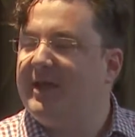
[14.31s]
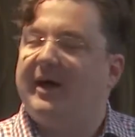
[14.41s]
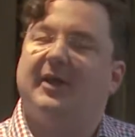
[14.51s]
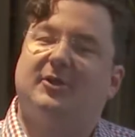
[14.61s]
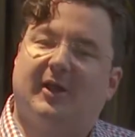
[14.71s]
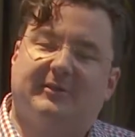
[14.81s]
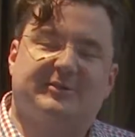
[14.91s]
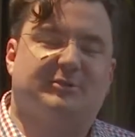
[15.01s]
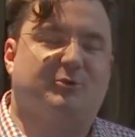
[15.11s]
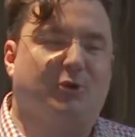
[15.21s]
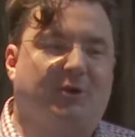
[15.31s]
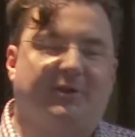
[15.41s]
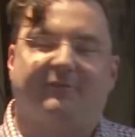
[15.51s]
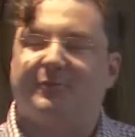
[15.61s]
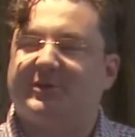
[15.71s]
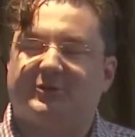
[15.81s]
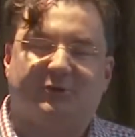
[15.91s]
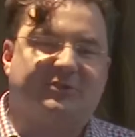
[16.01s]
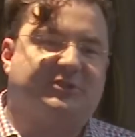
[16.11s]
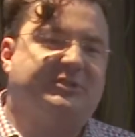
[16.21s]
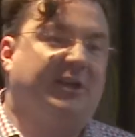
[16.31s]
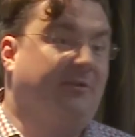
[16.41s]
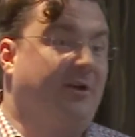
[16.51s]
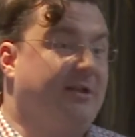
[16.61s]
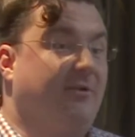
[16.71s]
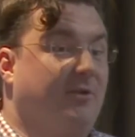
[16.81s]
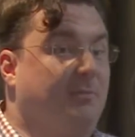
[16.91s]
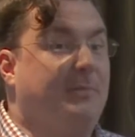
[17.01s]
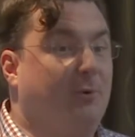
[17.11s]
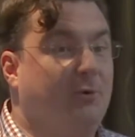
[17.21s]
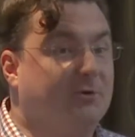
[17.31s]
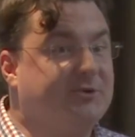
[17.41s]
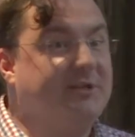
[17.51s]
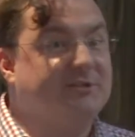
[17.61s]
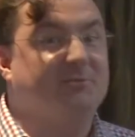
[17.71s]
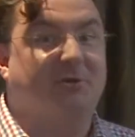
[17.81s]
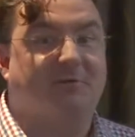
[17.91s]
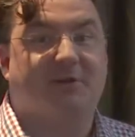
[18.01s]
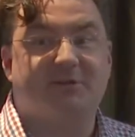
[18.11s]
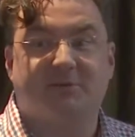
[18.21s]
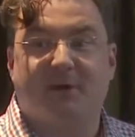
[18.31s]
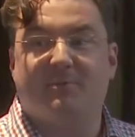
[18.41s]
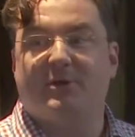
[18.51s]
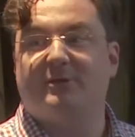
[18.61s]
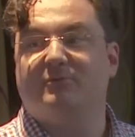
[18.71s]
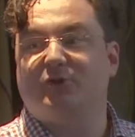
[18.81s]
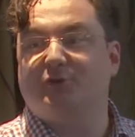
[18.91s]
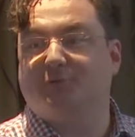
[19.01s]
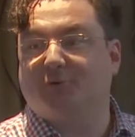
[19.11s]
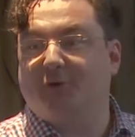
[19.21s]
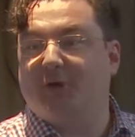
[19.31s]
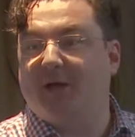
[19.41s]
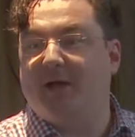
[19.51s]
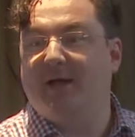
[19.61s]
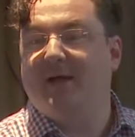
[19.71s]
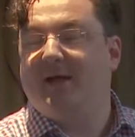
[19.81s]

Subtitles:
I did some Googling a few weeks ago just to see if there are any other people who are saying similar things that might be useful to look at.